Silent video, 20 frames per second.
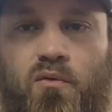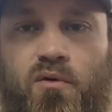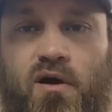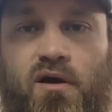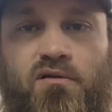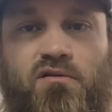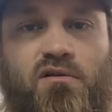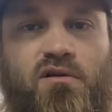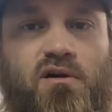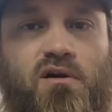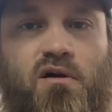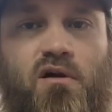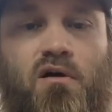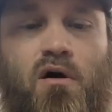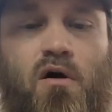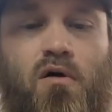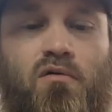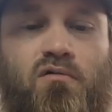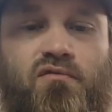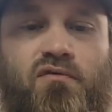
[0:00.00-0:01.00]
We actually
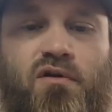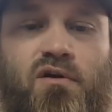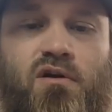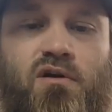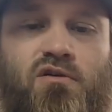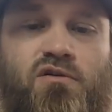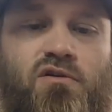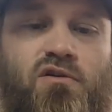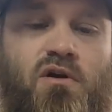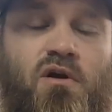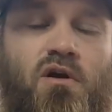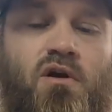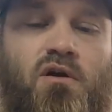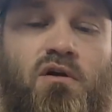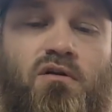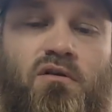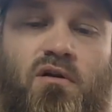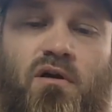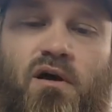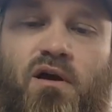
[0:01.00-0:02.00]
caught fish
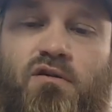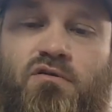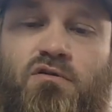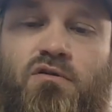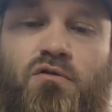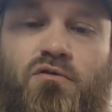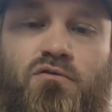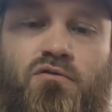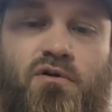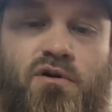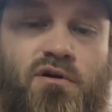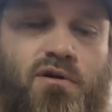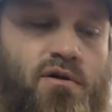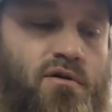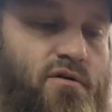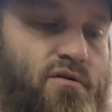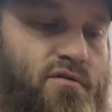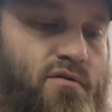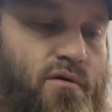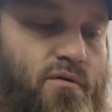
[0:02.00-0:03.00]
the last 2 or 3
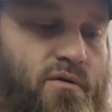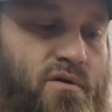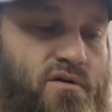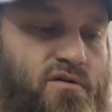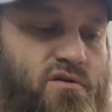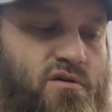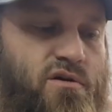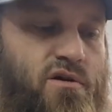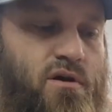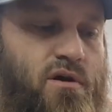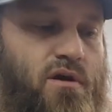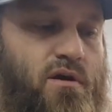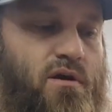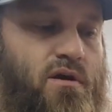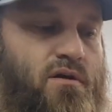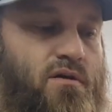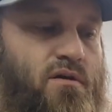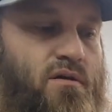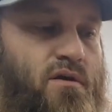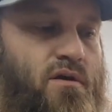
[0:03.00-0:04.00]
years on this
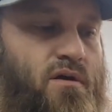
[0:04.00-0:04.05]
jig